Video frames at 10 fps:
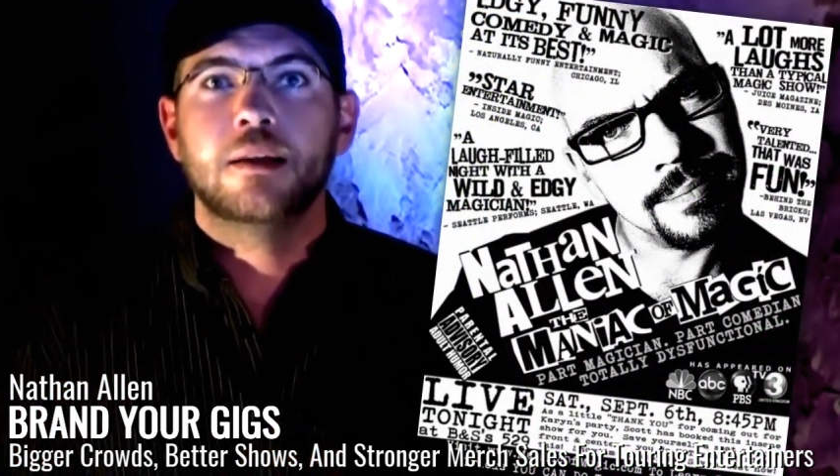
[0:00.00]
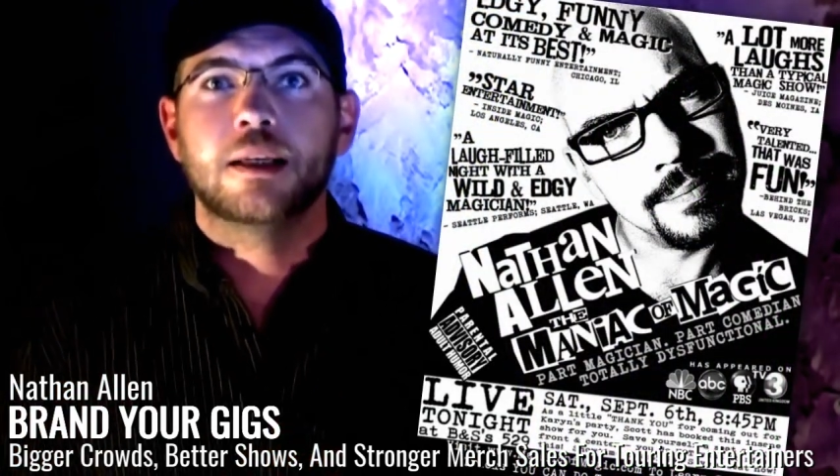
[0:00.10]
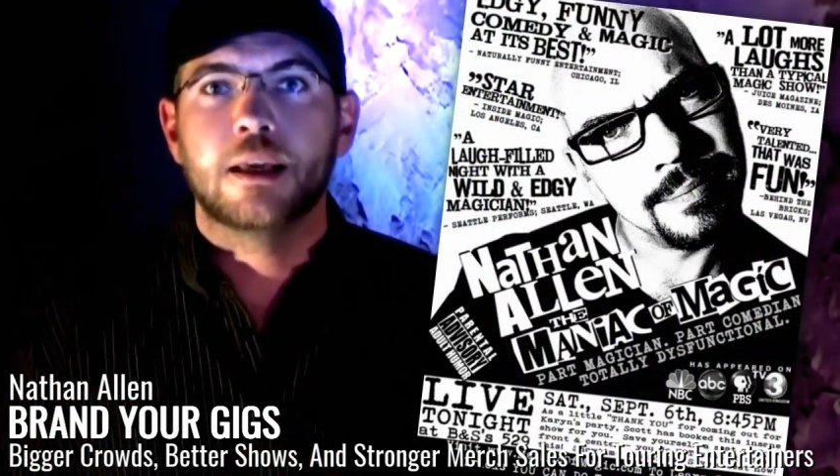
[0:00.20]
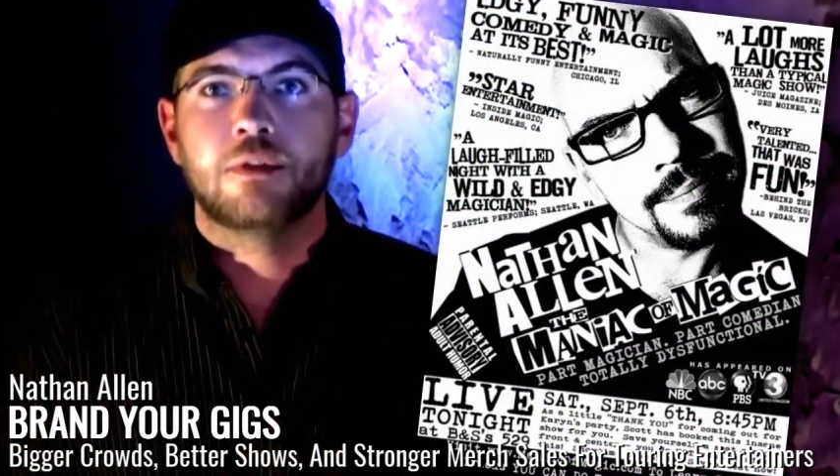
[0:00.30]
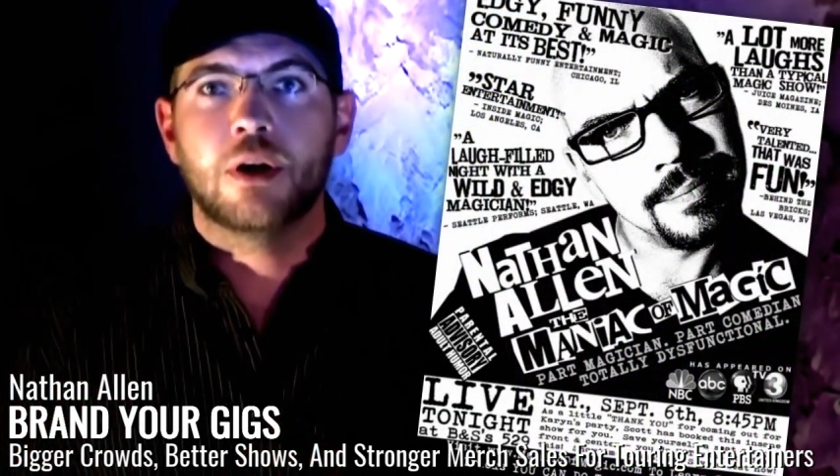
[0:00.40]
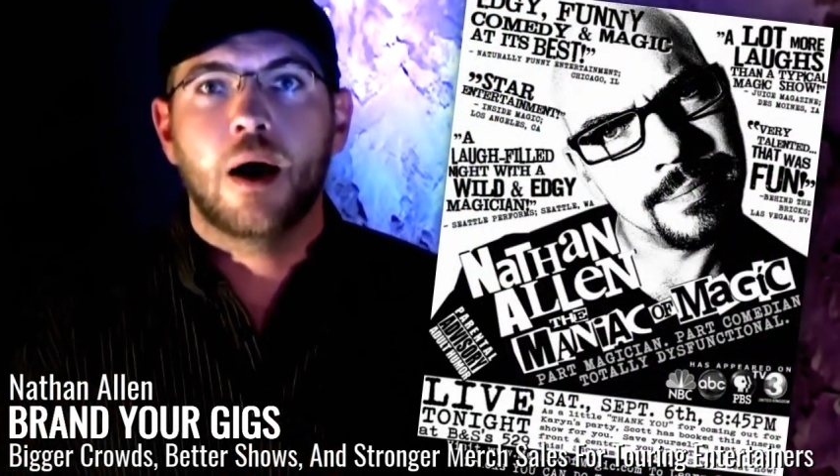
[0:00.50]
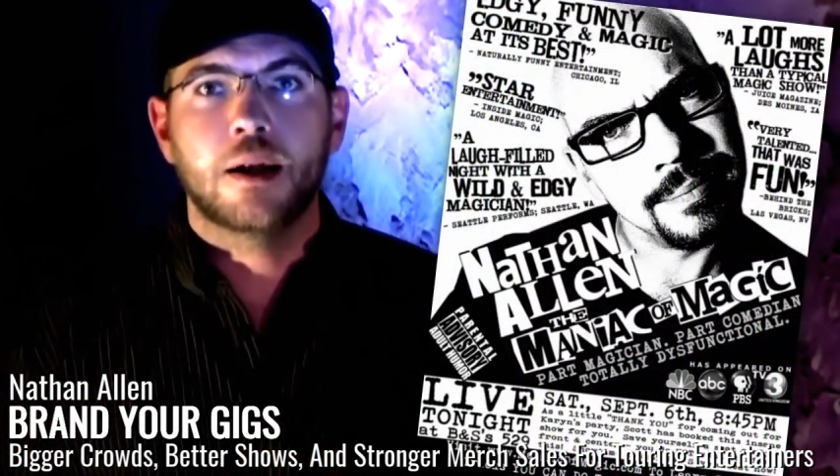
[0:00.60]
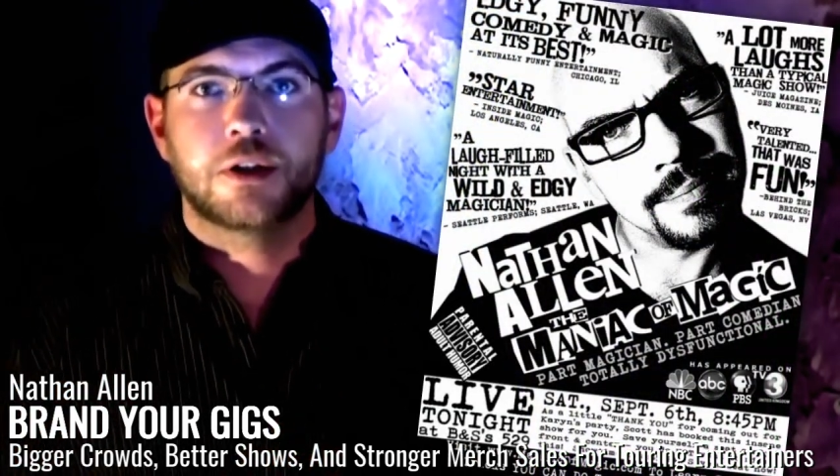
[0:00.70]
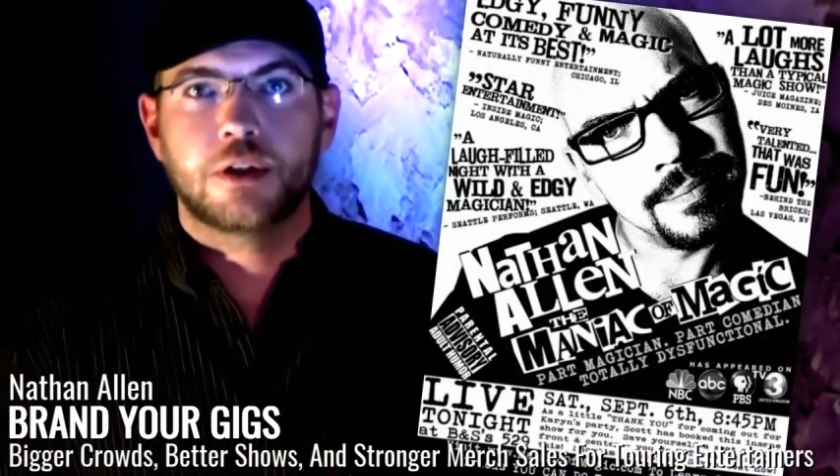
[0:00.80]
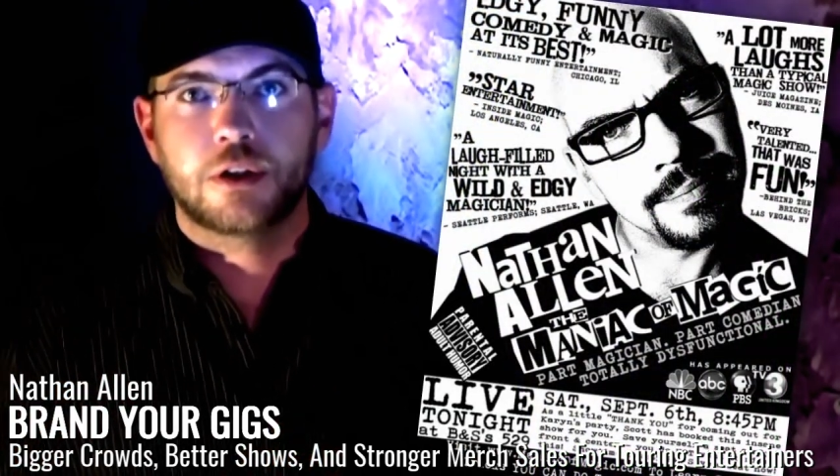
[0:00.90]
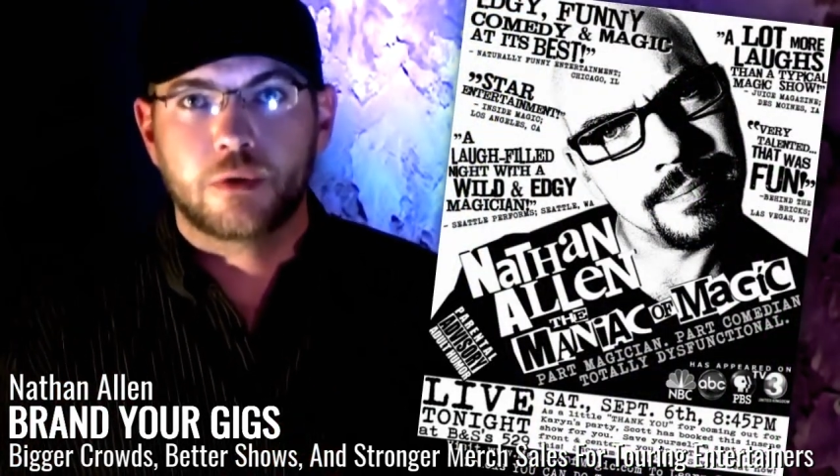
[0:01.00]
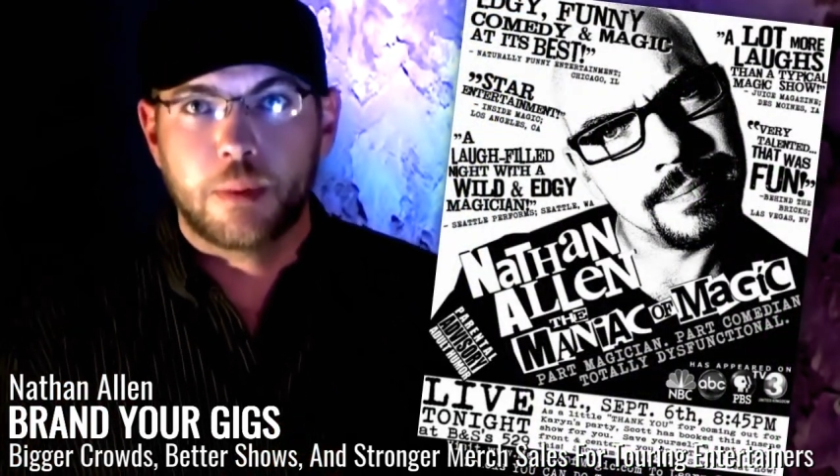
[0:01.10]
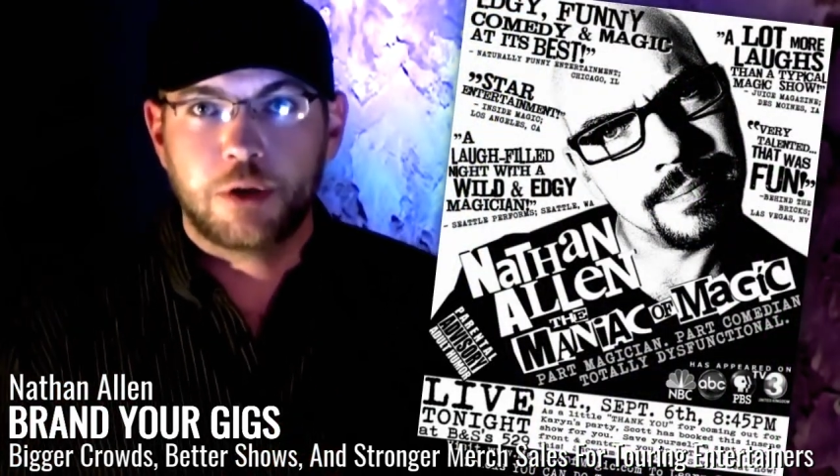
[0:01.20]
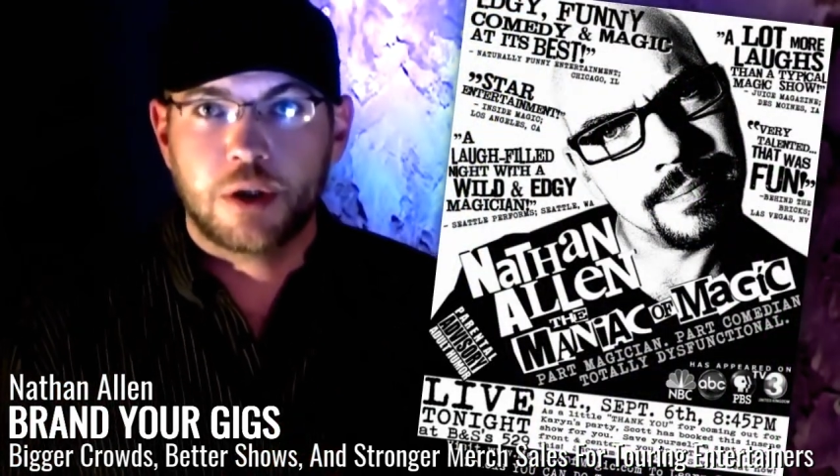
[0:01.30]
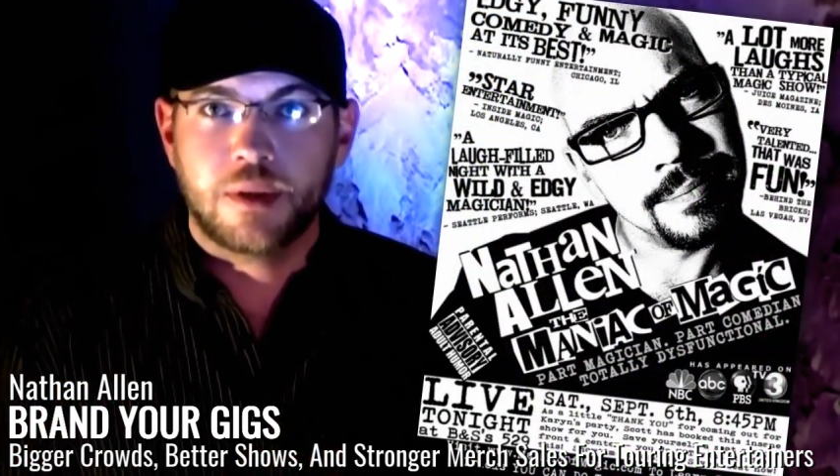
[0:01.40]
to give an honest
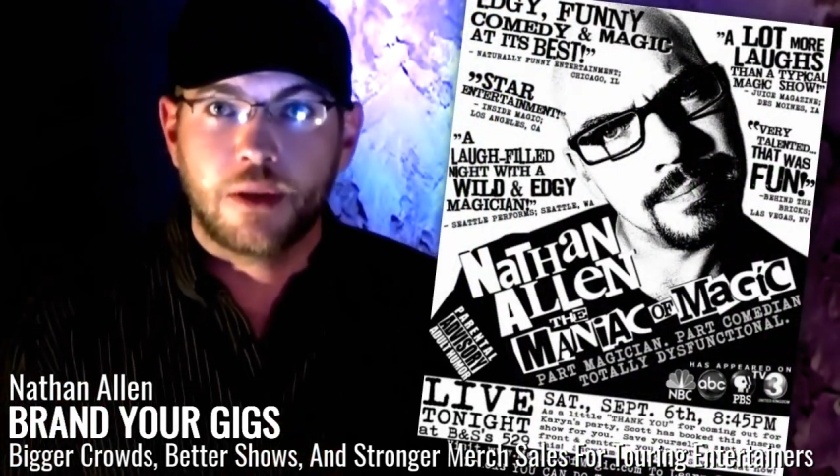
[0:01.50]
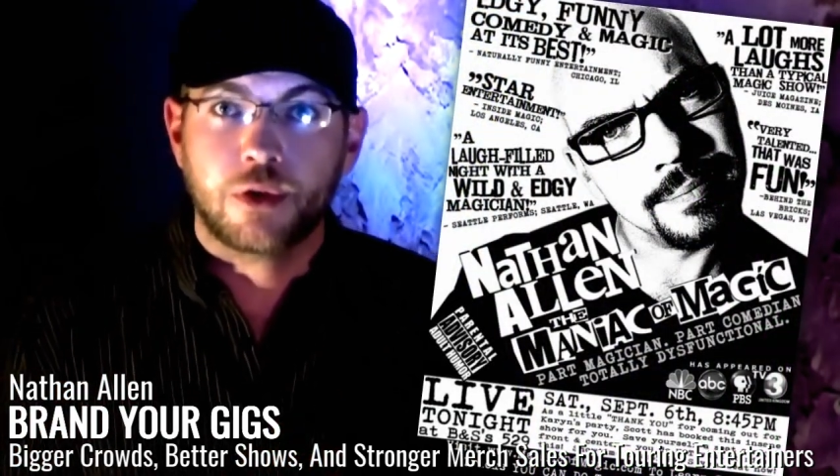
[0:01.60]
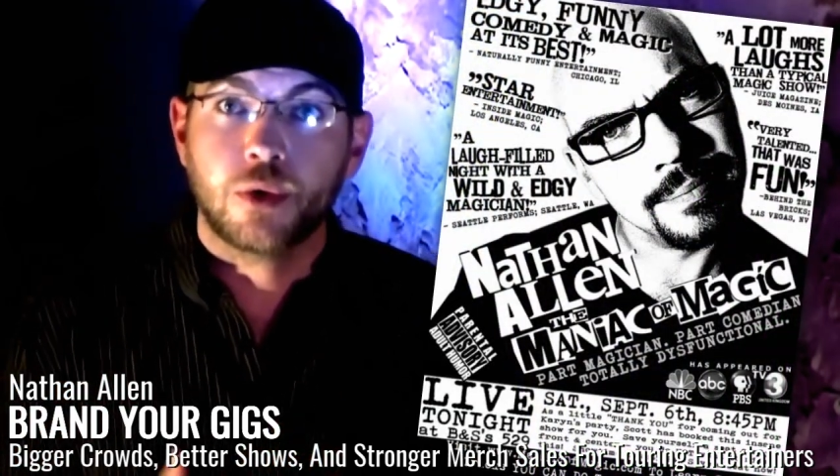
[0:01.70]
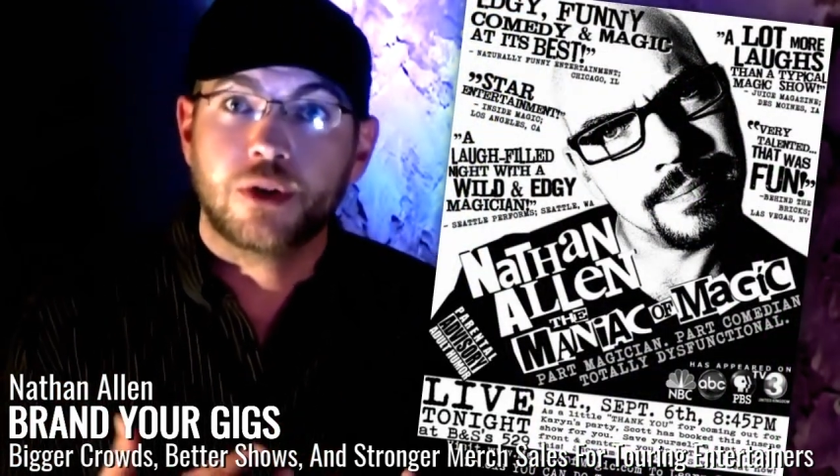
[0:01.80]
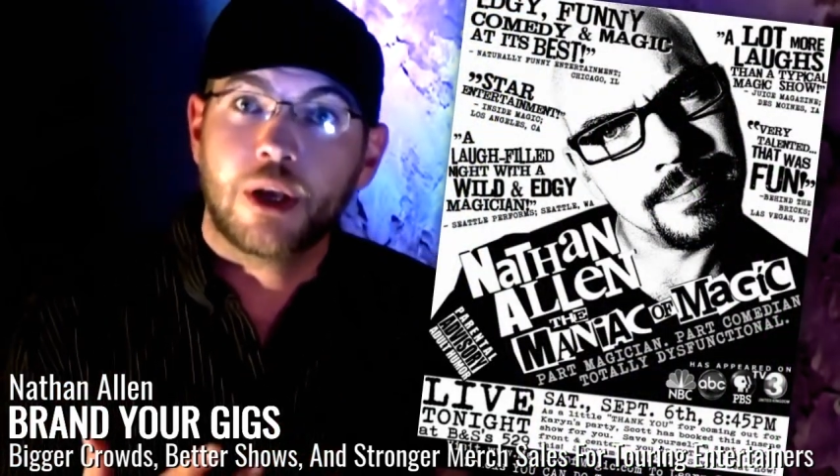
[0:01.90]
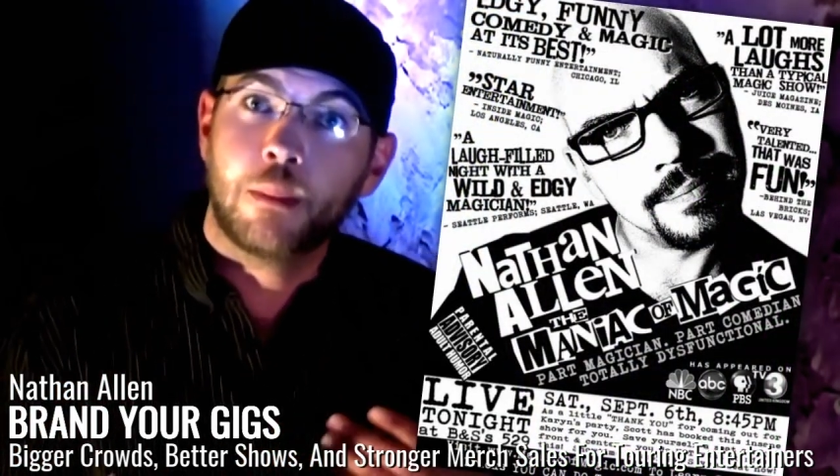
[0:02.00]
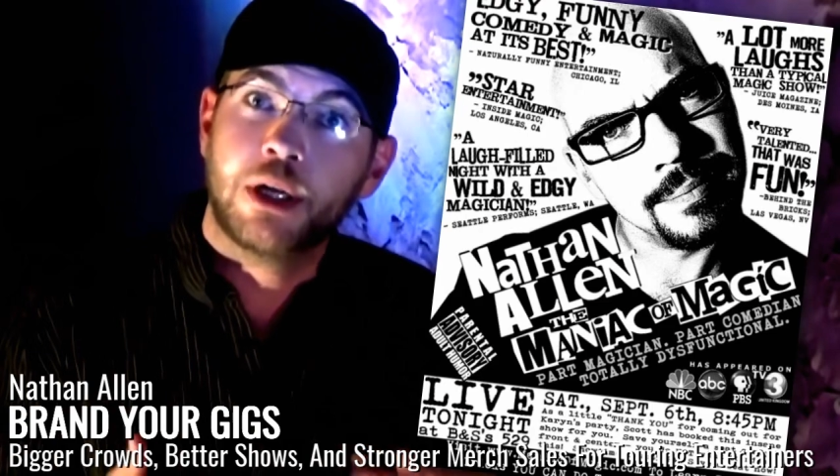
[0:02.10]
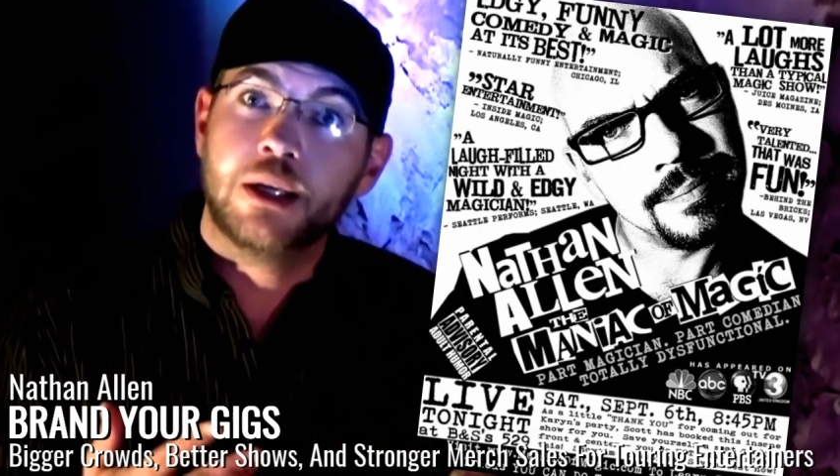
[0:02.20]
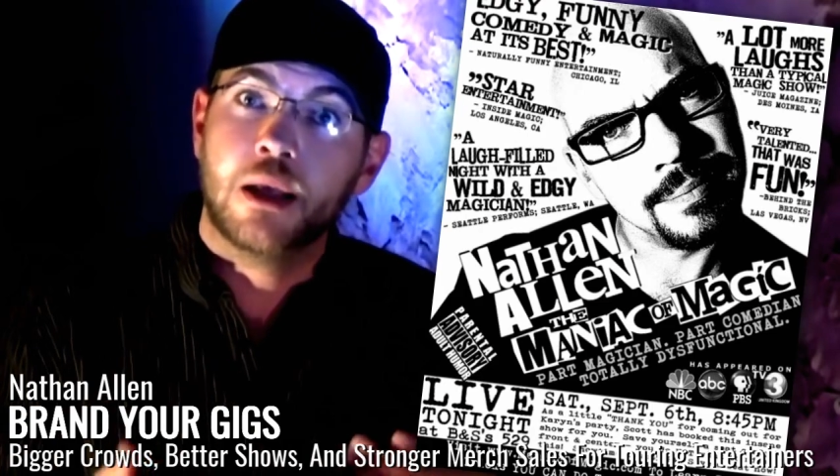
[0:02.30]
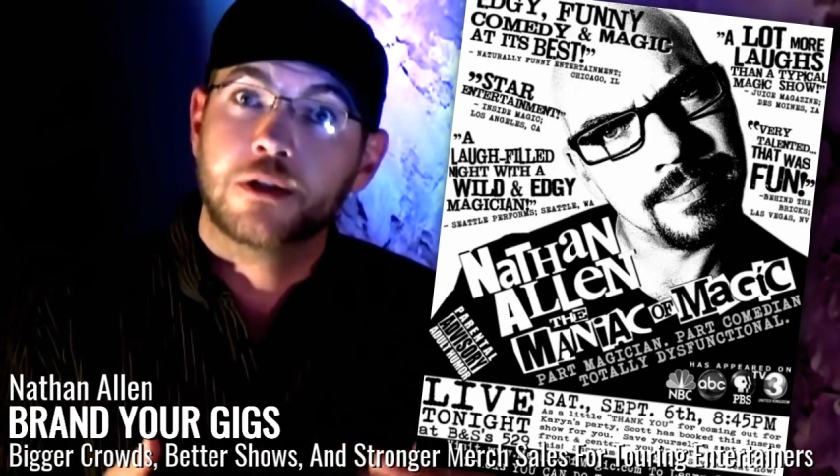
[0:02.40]
description than through somebody